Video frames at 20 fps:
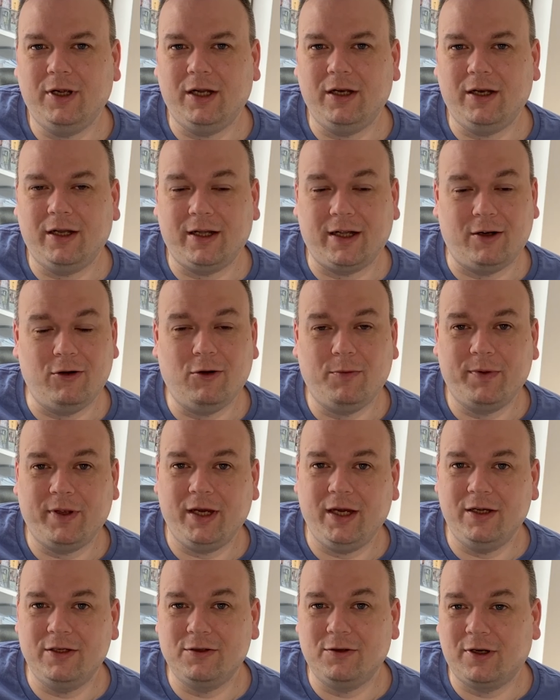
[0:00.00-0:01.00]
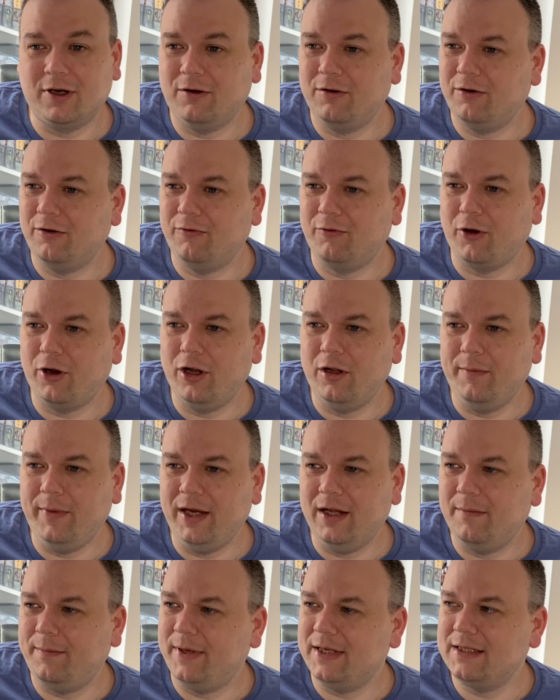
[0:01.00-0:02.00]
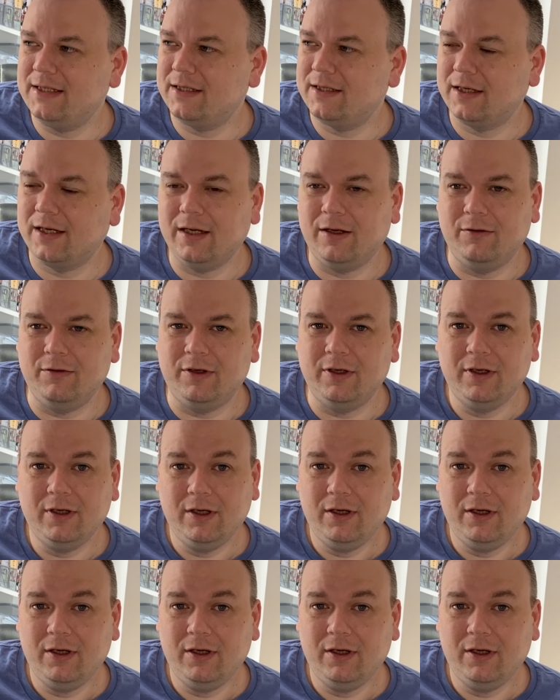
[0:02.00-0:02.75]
and I hope that you sort out a Royal Mail business account.